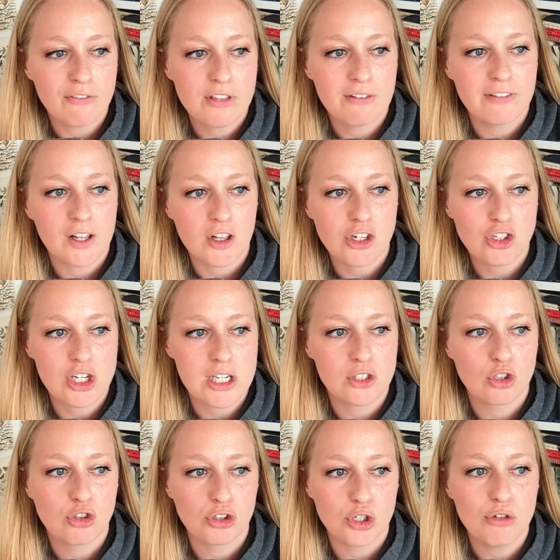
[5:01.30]
the villages
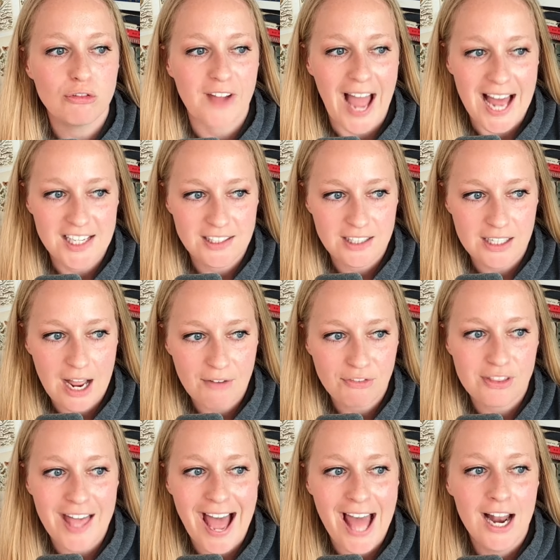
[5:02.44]
grew vast enough
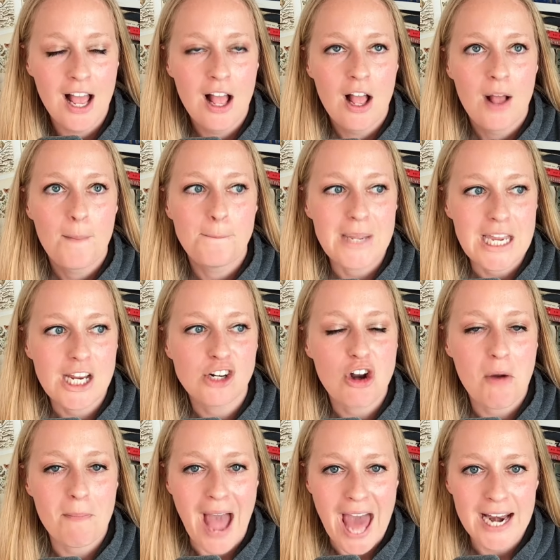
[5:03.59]
that being
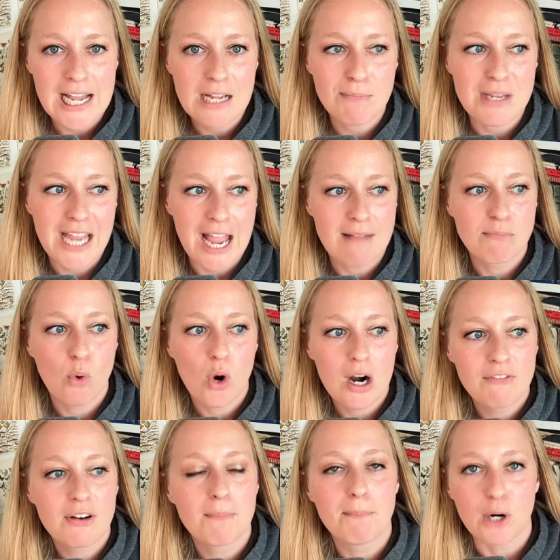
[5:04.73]
nomadic became more
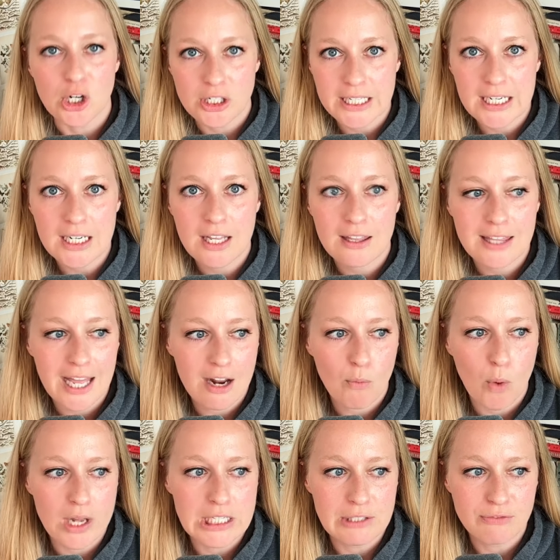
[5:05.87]
of a burden than it
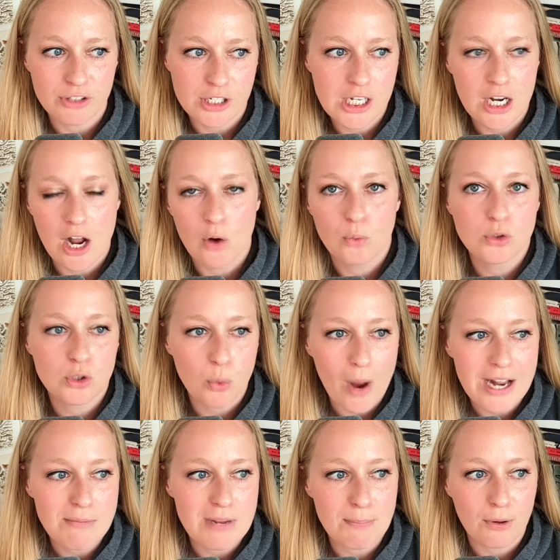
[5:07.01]
was for,
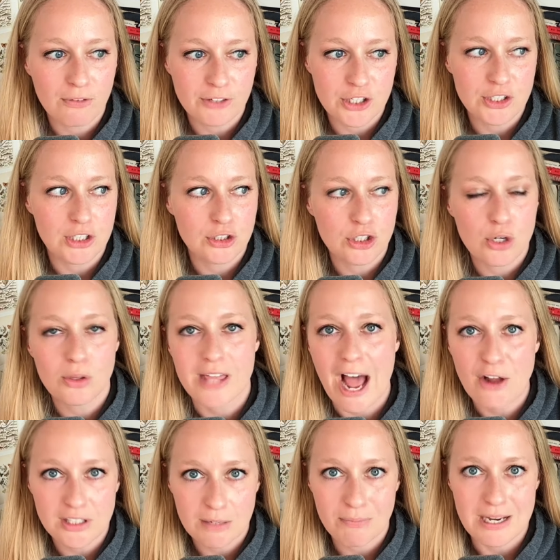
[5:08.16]
20 people versus
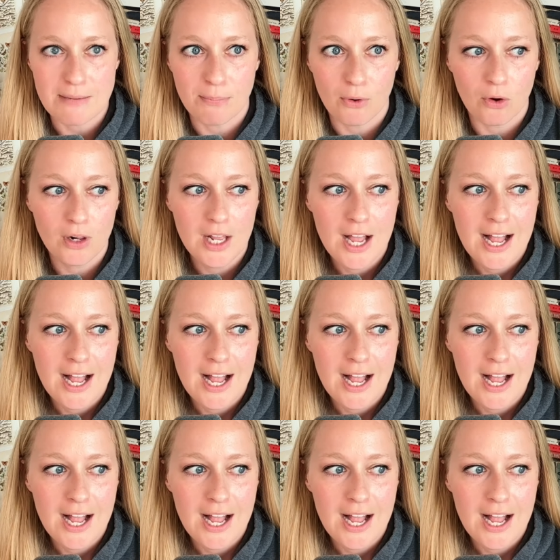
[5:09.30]
2,000 people.